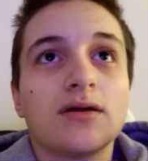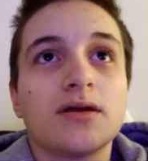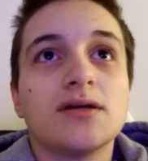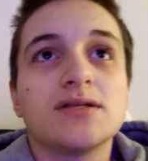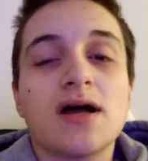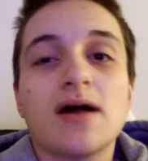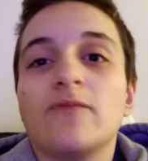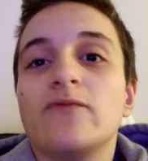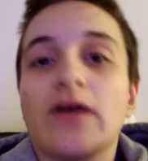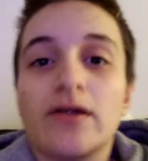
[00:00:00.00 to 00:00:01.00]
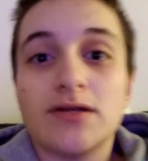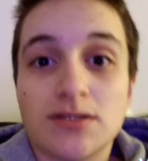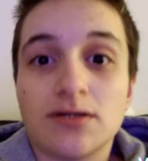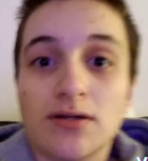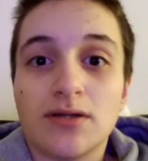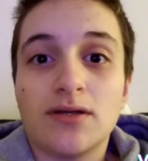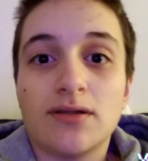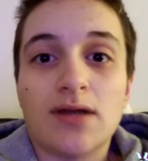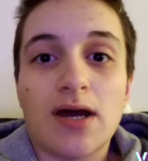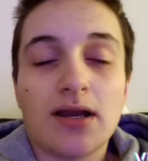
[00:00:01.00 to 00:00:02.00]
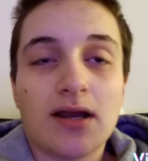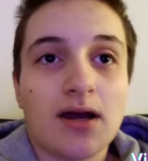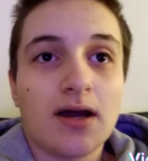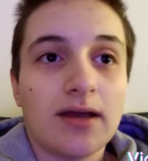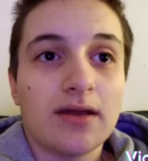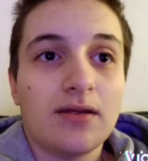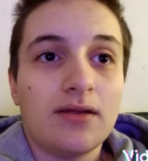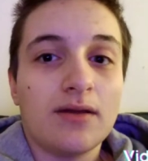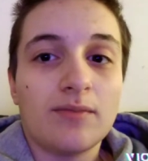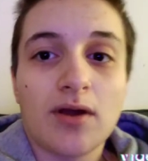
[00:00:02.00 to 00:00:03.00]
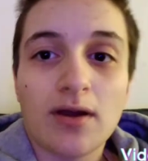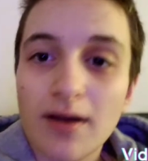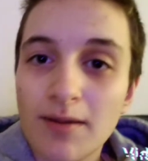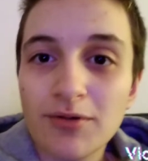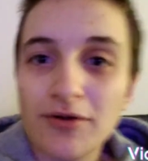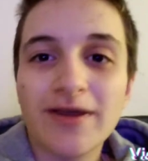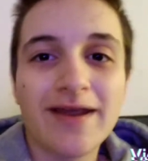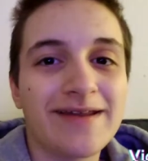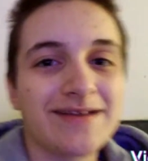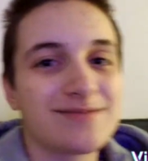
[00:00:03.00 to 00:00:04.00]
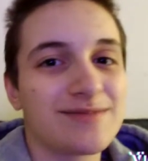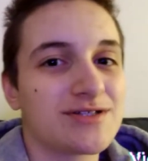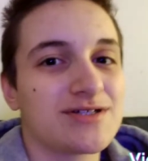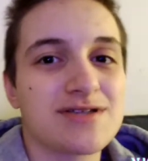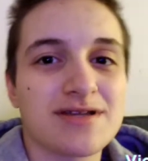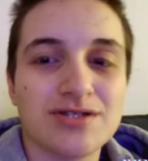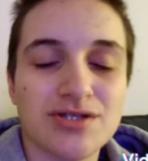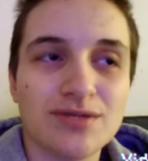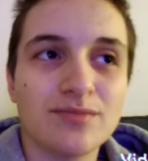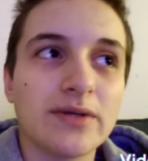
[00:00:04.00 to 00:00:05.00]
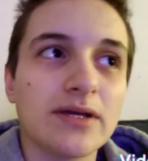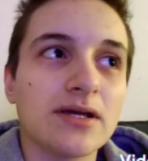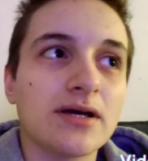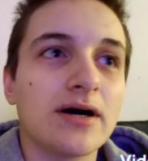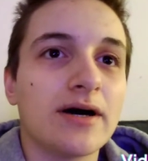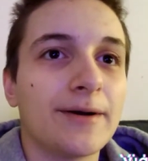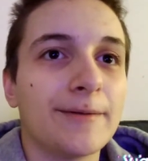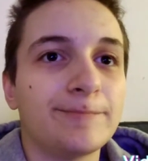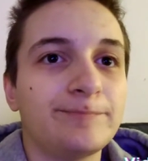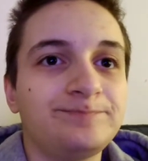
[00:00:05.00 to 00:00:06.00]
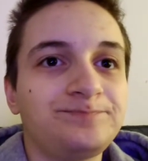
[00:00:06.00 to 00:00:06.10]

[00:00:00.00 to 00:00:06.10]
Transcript: because I'm very sorry that I am not uploading as much as I should be. Um,